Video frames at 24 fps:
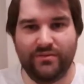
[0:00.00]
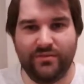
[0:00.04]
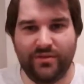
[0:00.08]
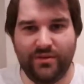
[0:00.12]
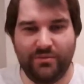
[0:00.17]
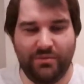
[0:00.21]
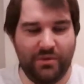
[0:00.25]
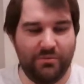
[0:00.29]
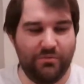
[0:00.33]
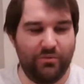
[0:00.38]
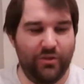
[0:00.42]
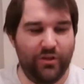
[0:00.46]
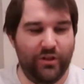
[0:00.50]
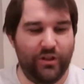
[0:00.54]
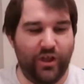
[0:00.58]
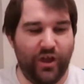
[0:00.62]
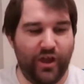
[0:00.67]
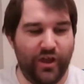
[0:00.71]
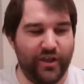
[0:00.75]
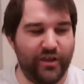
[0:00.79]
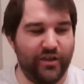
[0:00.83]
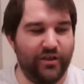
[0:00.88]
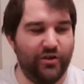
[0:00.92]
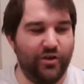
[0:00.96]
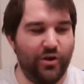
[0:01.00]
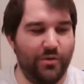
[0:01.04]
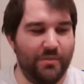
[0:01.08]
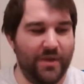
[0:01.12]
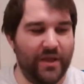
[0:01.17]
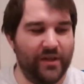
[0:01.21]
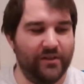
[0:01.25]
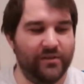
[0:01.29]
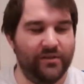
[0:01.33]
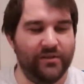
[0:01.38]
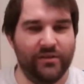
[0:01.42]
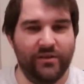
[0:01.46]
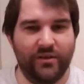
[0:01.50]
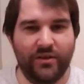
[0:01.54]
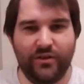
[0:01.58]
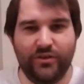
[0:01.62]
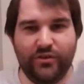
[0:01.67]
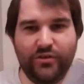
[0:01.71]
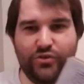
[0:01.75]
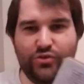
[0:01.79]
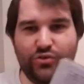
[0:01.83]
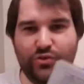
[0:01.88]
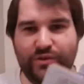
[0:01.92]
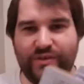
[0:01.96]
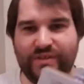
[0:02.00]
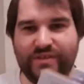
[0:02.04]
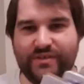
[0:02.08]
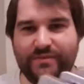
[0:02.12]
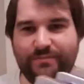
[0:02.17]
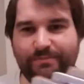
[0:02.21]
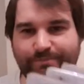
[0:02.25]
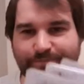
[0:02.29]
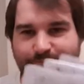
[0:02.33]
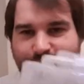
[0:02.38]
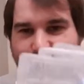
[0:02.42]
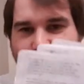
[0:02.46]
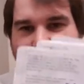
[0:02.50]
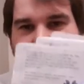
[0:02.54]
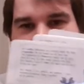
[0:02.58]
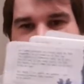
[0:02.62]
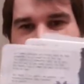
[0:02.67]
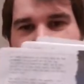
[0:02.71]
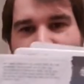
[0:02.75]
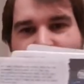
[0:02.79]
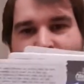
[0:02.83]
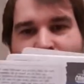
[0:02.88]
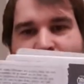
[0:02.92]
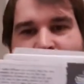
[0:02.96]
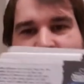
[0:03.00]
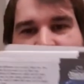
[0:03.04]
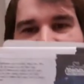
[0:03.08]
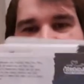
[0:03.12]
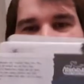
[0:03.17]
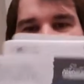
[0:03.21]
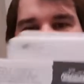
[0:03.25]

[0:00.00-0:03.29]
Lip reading: the people that like and comment, the choice. So